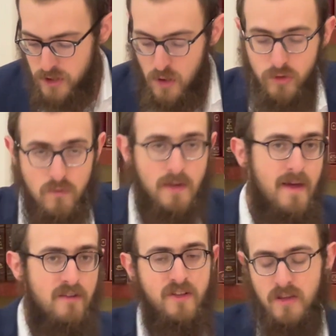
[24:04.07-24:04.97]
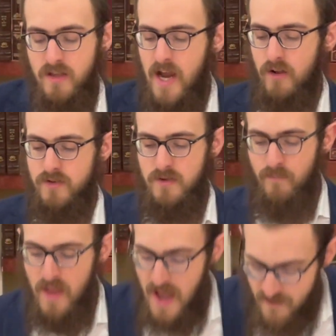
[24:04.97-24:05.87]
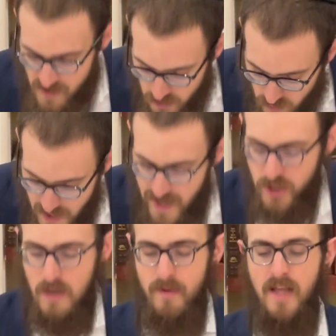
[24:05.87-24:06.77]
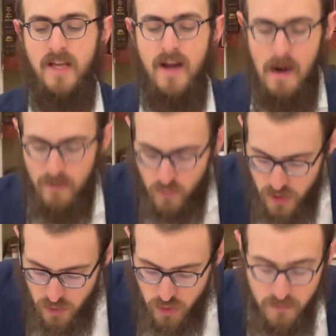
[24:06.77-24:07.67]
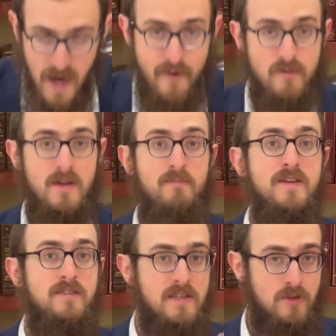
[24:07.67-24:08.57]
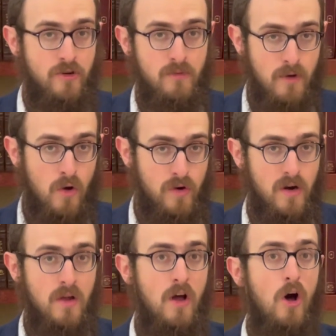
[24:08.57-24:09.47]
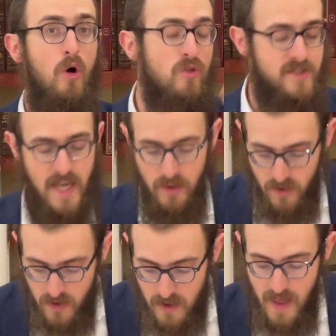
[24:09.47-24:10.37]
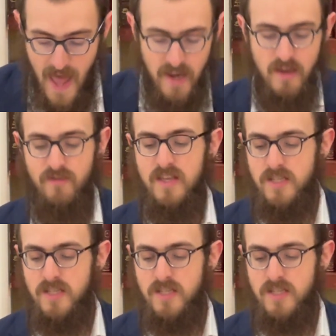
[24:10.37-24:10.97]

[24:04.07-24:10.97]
no direct benefit to the idols. But were you to buy from a business owner, a wholesaler, any of these